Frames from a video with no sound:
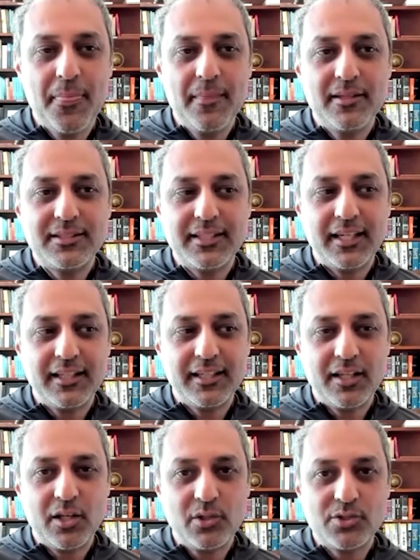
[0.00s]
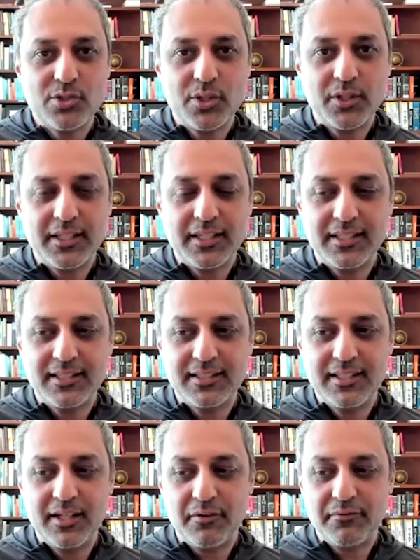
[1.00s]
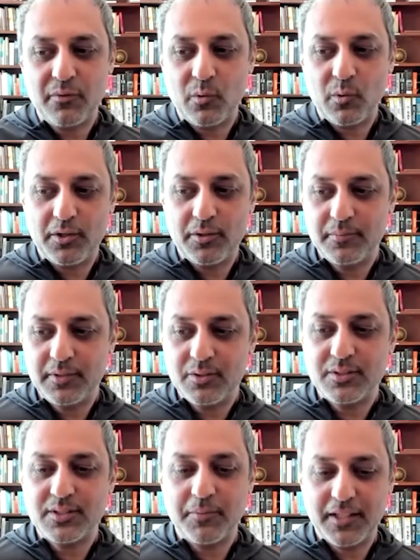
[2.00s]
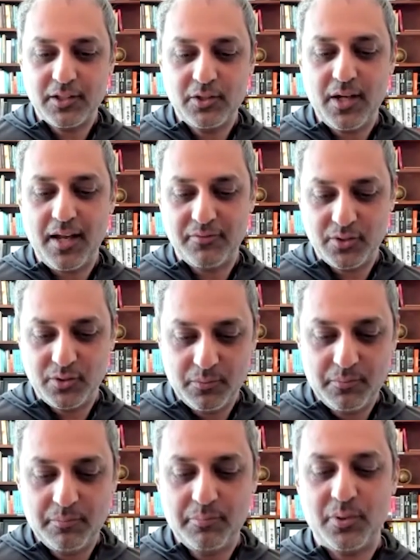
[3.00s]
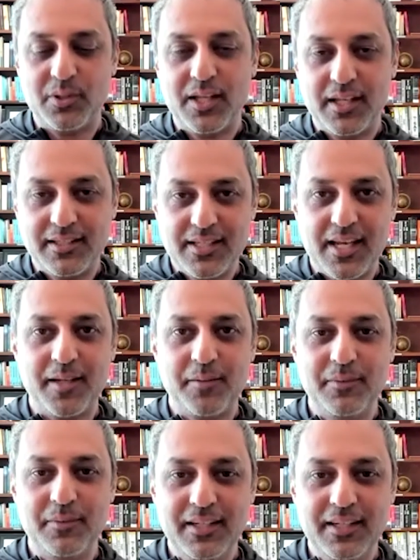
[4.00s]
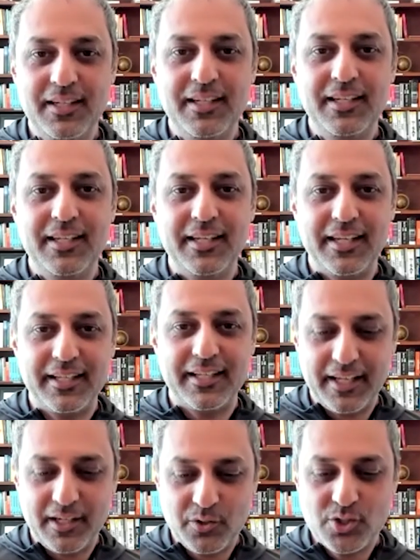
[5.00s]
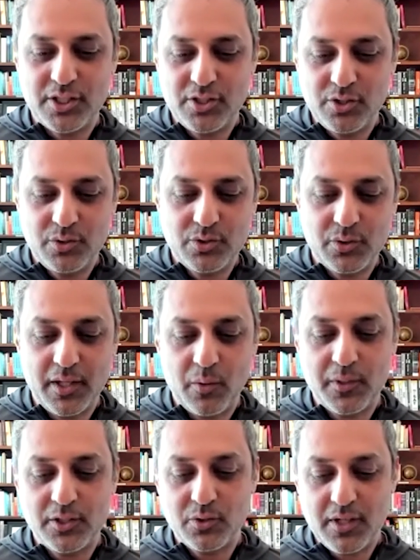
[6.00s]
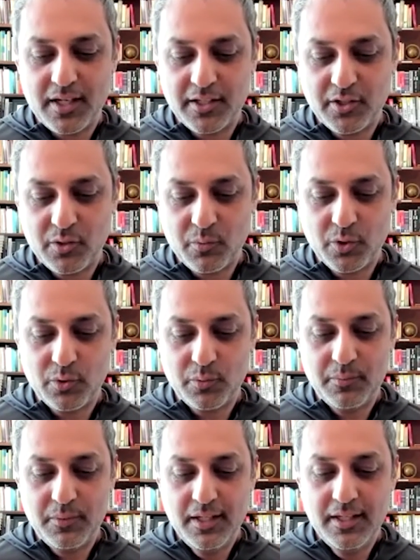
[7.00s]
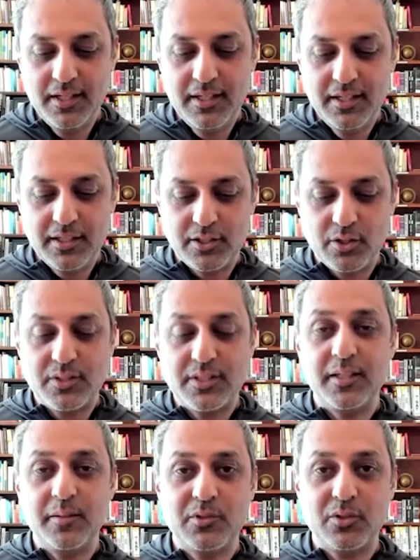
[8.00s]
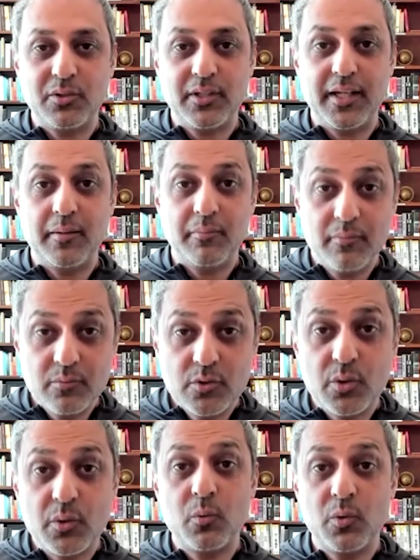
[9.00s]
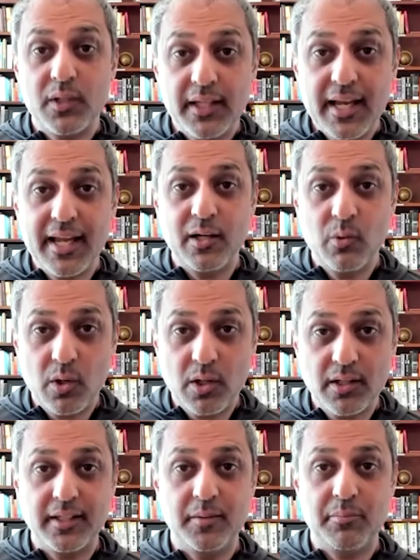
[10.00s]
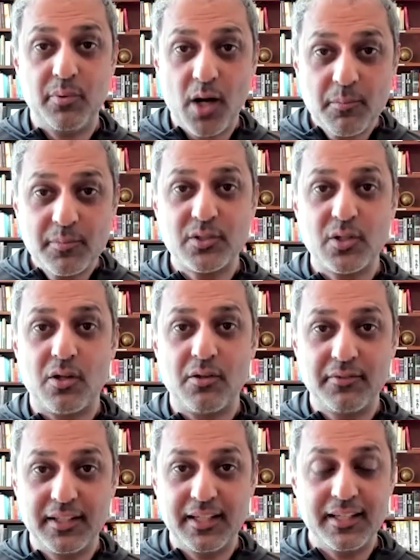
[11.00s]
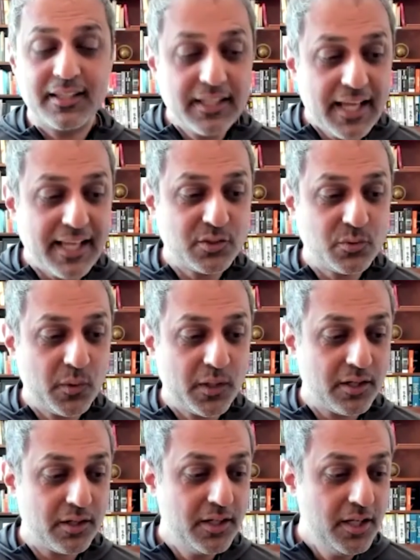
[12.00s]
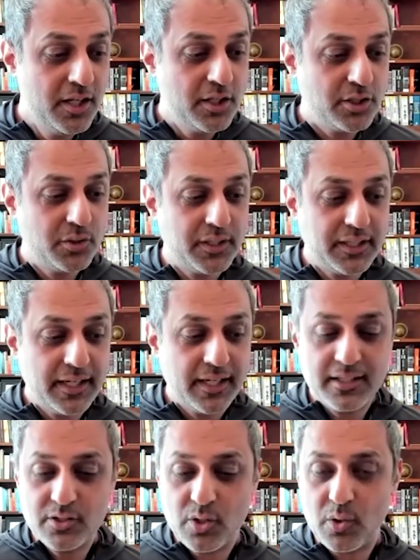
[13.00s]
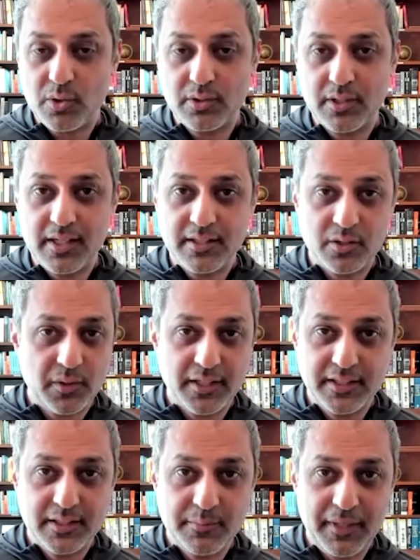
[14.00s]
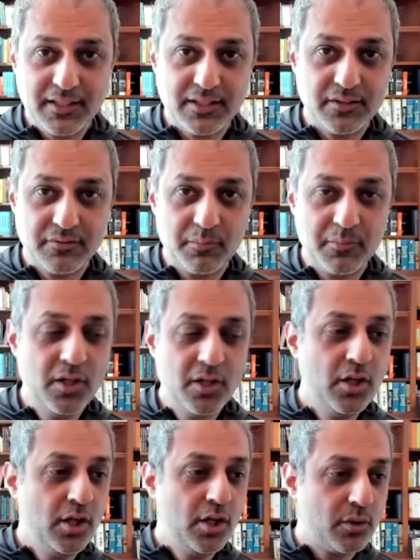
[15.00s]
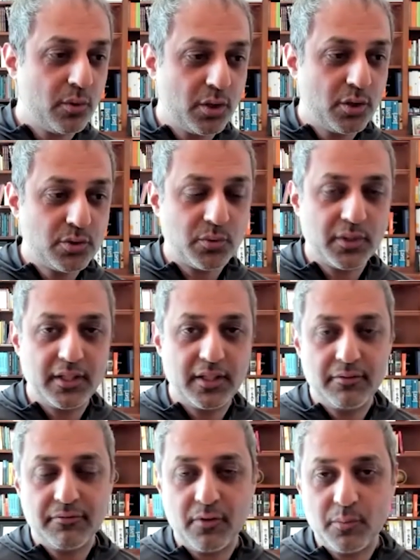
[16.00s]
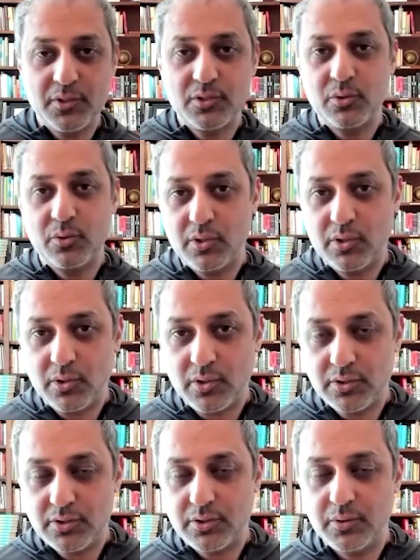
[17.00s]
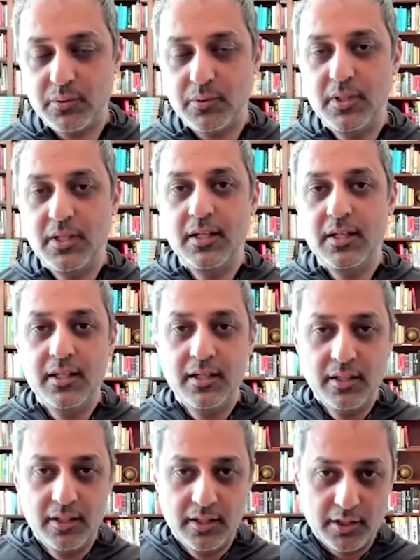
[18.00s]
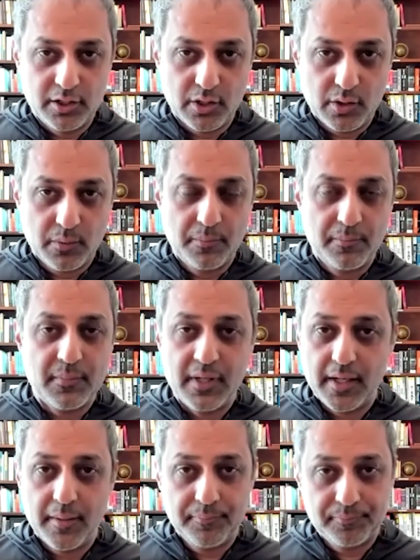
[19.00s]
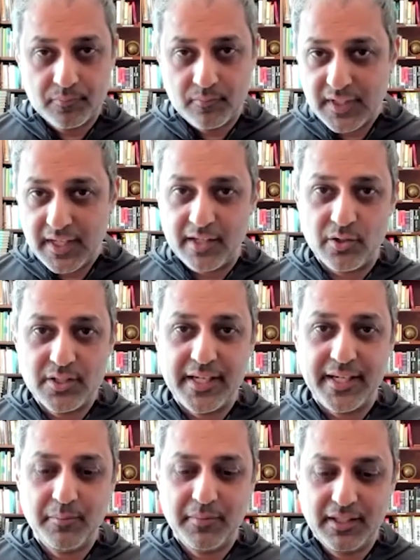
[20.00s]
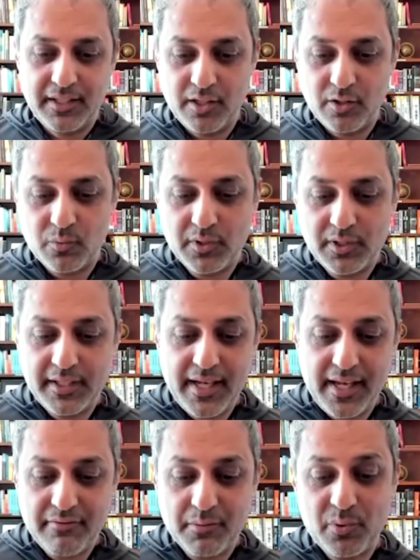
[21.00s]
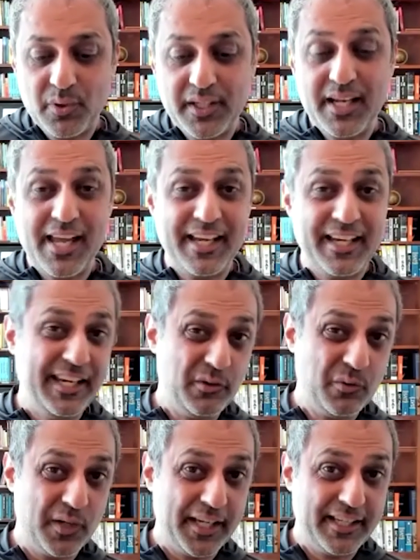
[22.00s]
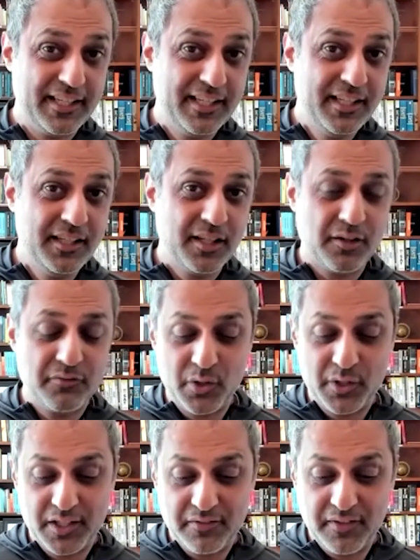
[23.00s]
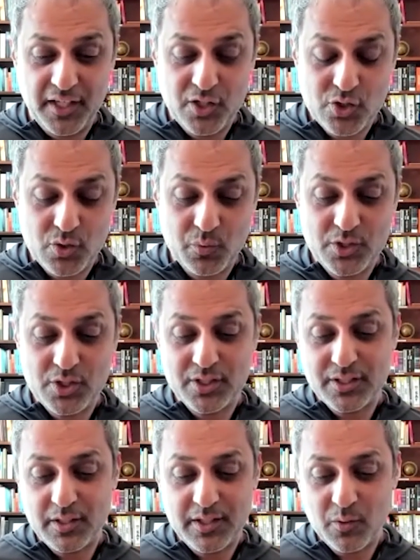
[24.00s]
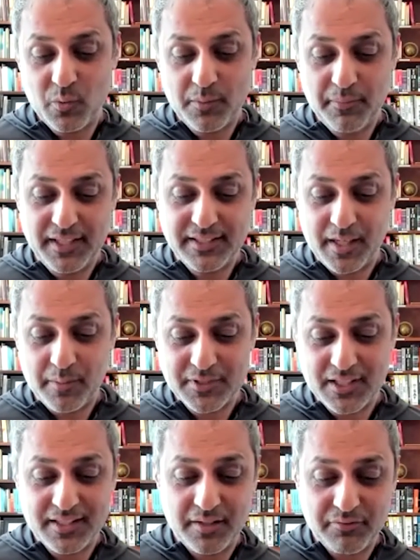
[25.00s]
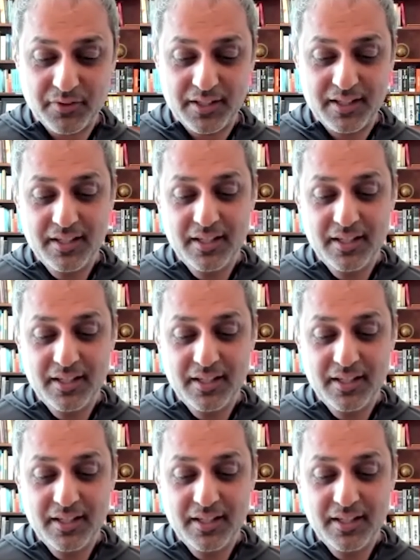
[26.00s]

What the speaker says: scaling culture is therefore, something you have to put a lot of time and energy to, so that when you're not in the room, teams are like doing really high quality problem solving. And that's where you can get into all kinds of crazy spaces, from grocery to pharmaceutical to, you know, um, entertainment, and really have a pretty high hit rate of your innovation, which is, I think, what makes Amazon different